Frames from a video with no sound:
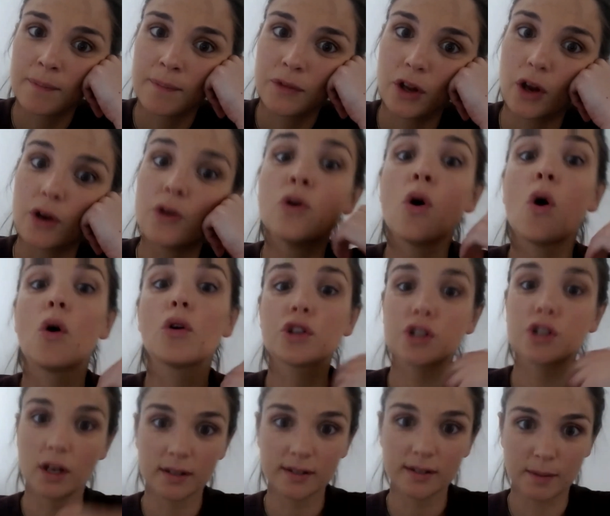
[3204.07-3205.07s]
you know, not
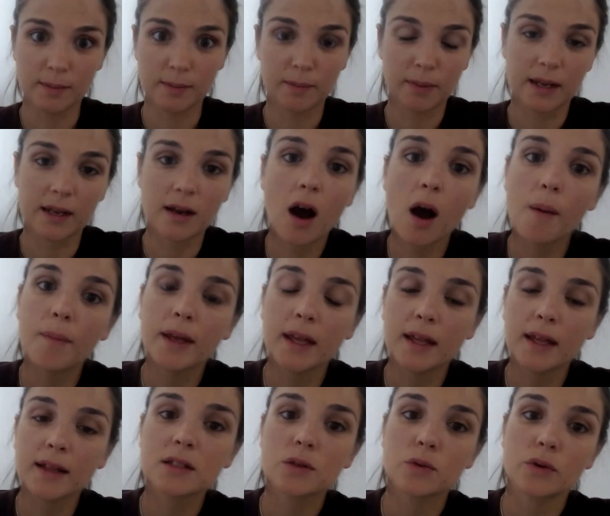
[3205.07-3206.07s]
just simply coming
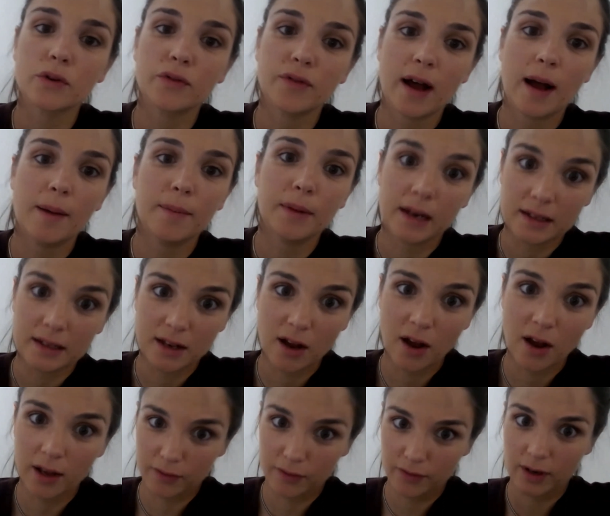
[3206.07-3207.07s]
into a family's
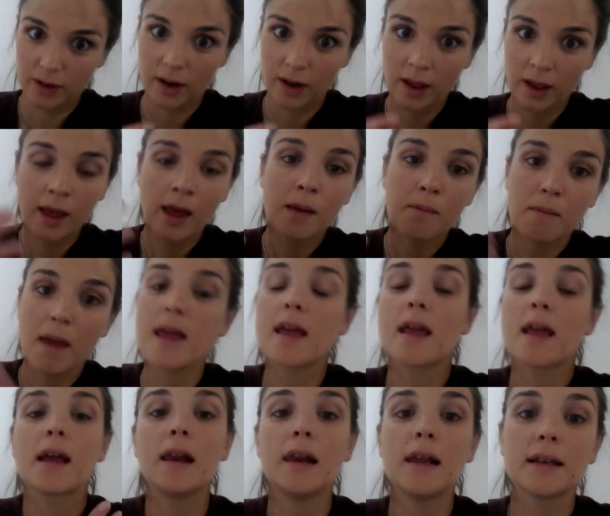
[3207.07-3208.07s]
life and
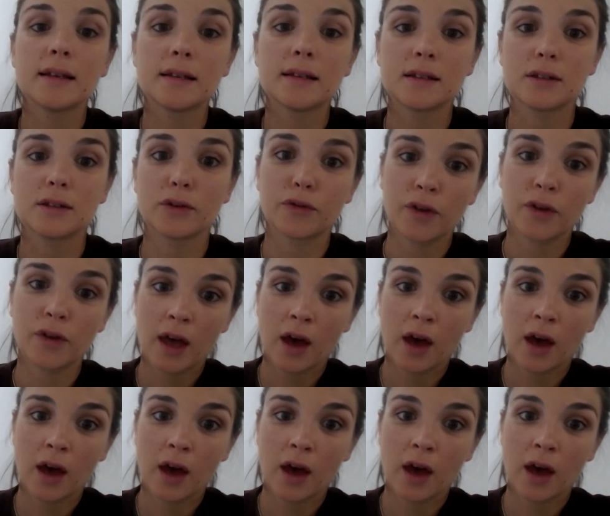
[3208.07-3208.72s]
making a list of